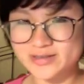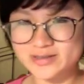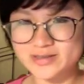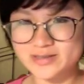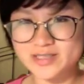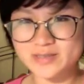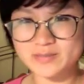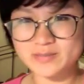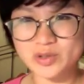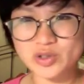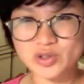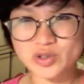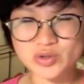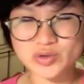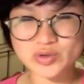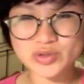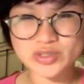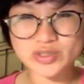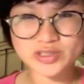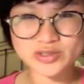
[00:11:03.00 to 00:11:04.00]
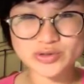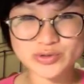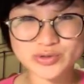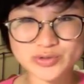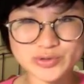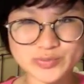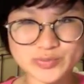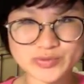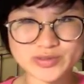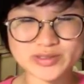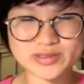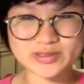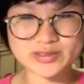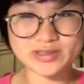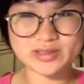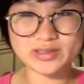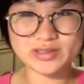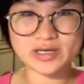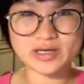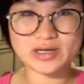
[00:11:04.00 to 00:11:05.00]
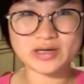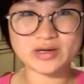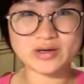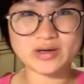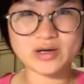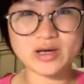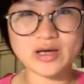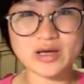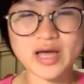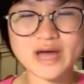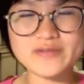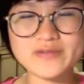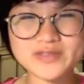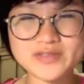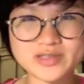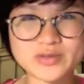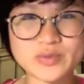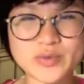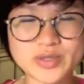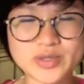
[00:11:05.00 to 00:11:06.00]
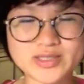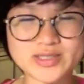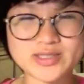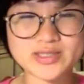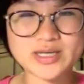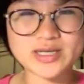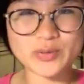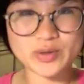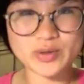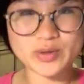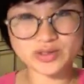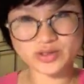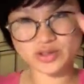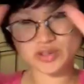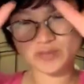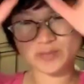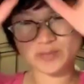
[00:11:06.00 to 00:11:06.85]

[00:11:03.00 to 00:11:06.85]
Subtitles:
a simple group. After we just